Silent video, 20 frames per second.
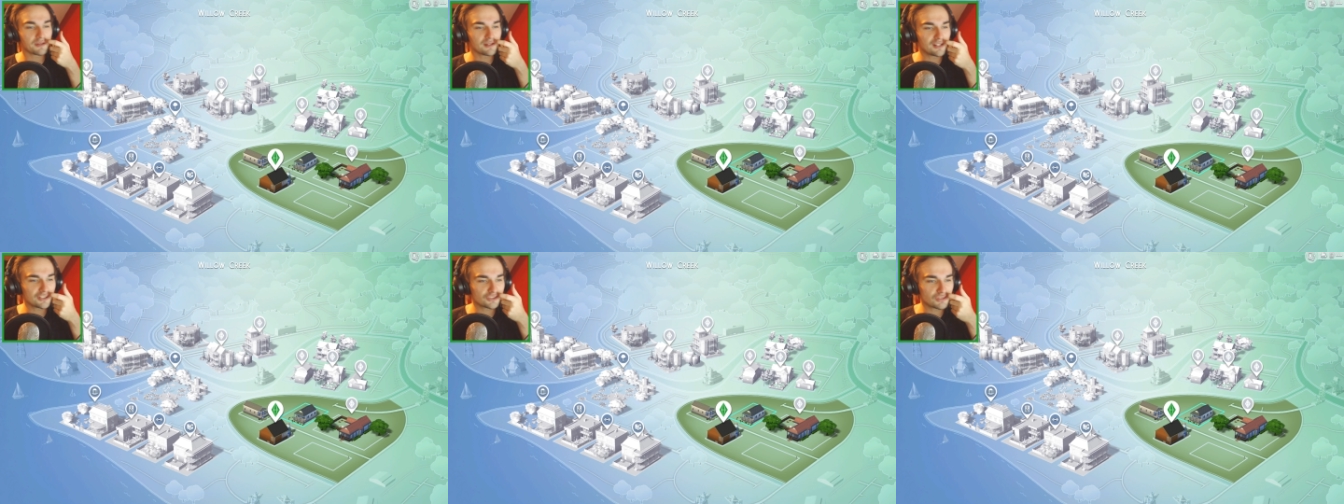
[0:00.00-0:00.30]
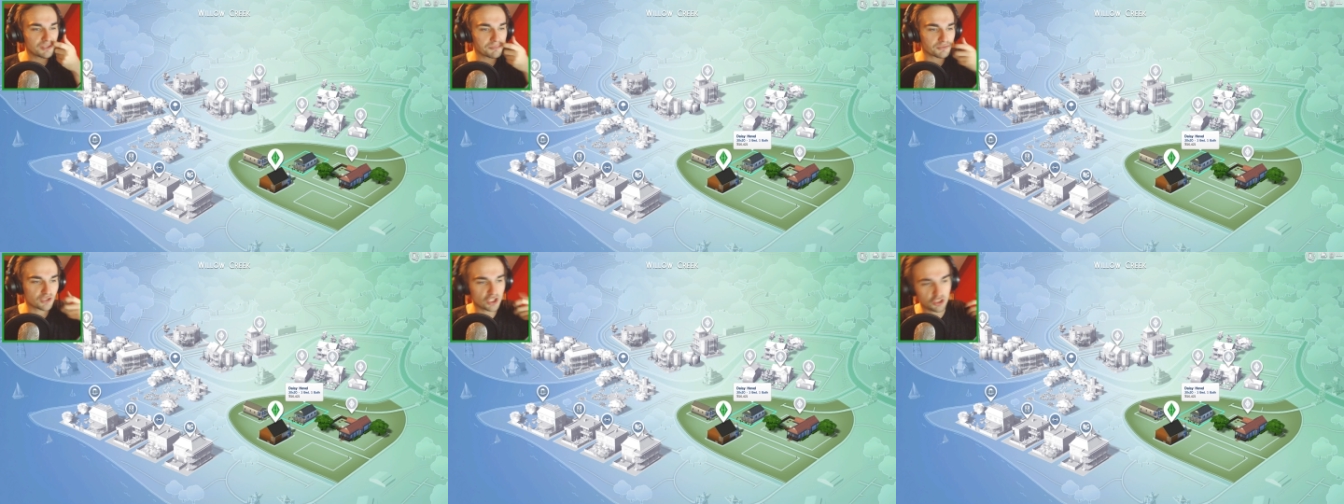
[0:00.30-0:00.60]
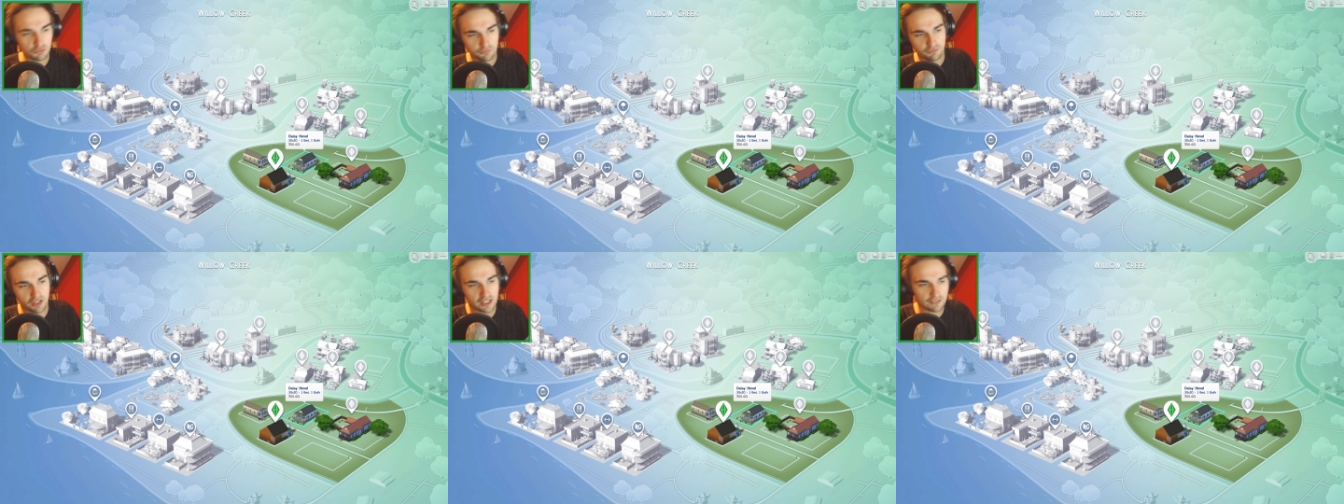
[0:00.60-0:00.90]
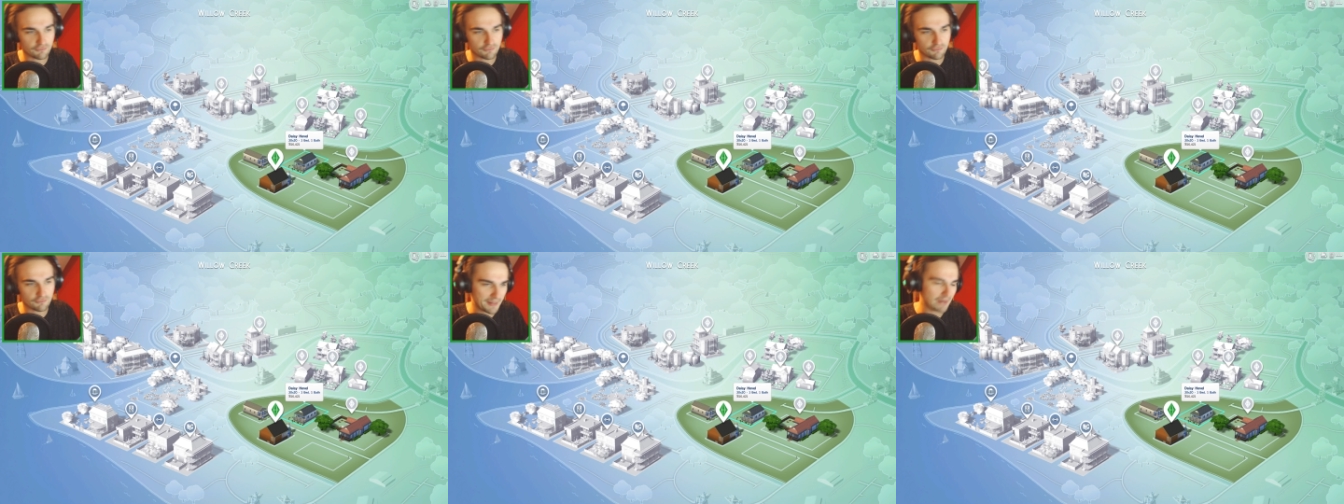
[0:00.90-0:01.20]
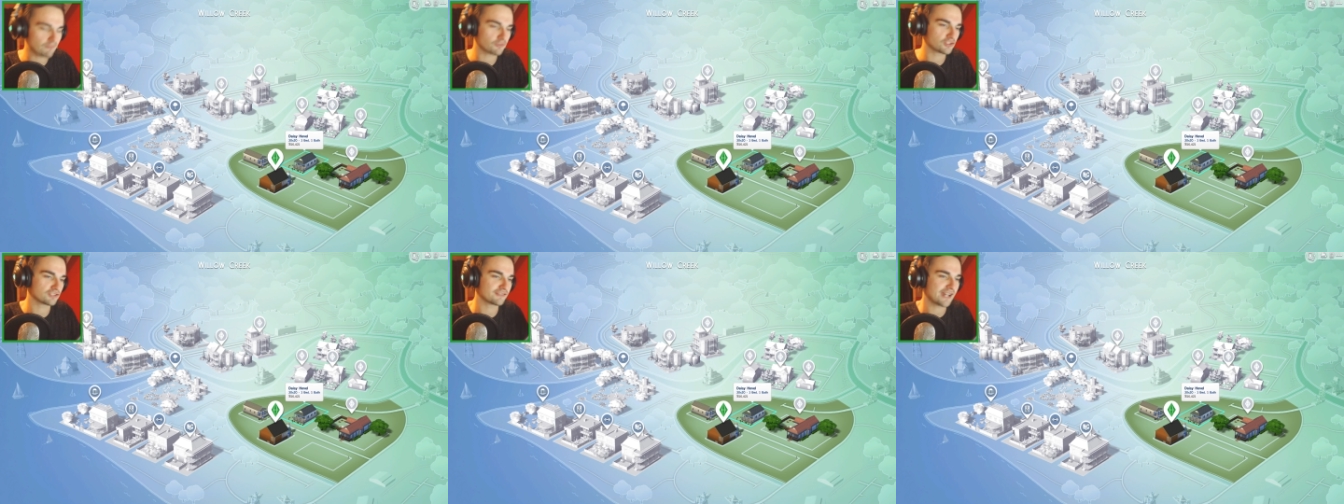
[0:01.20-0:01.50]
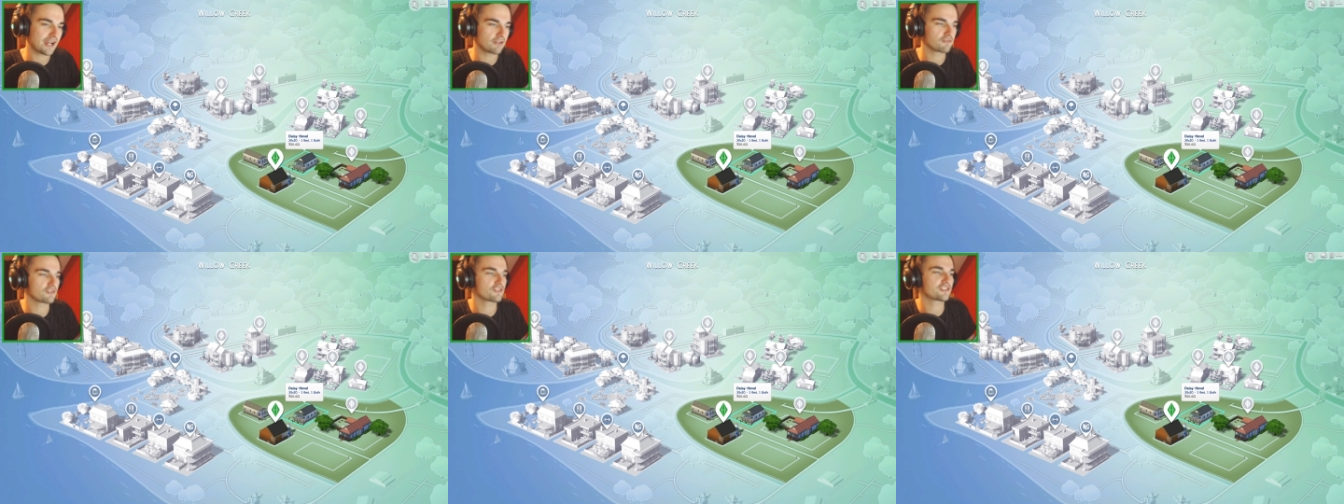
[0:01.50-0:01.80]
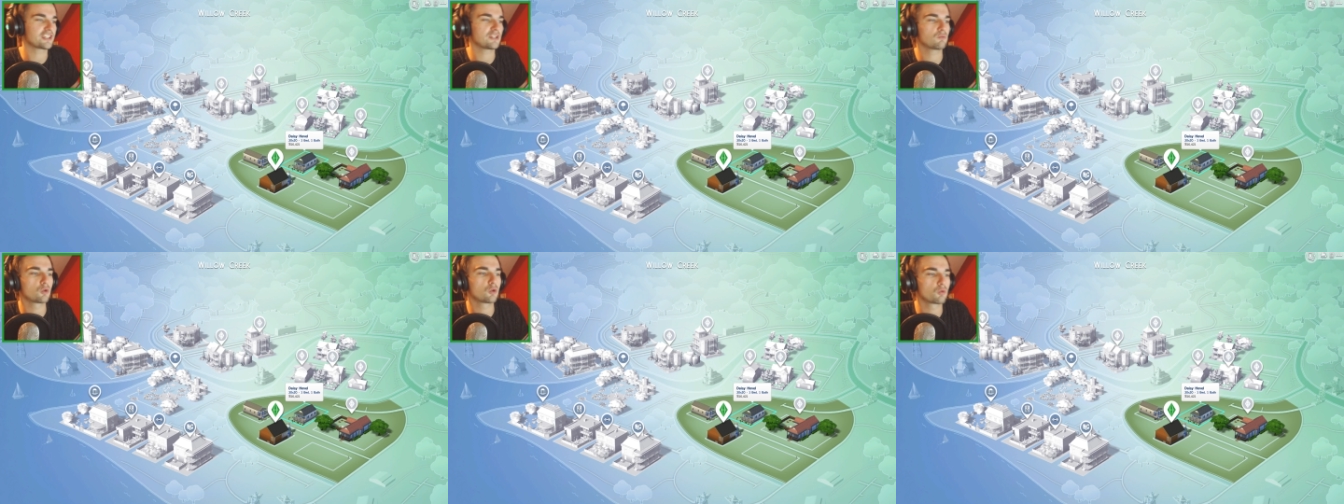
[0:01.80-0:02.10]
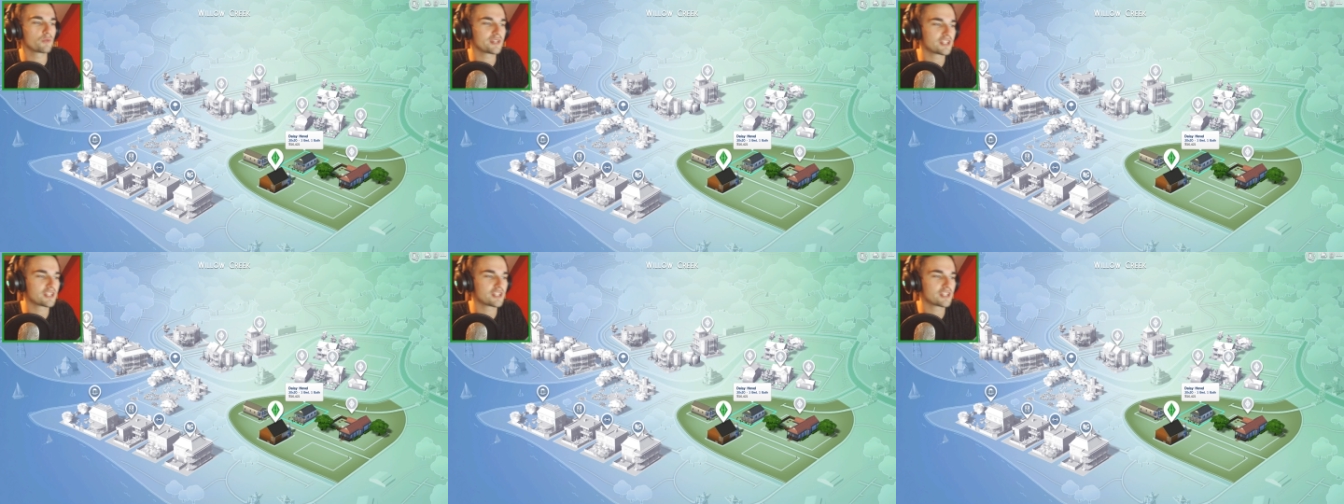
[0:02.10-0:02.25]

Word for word: The last two episodes, we kind of just bounced around and seen what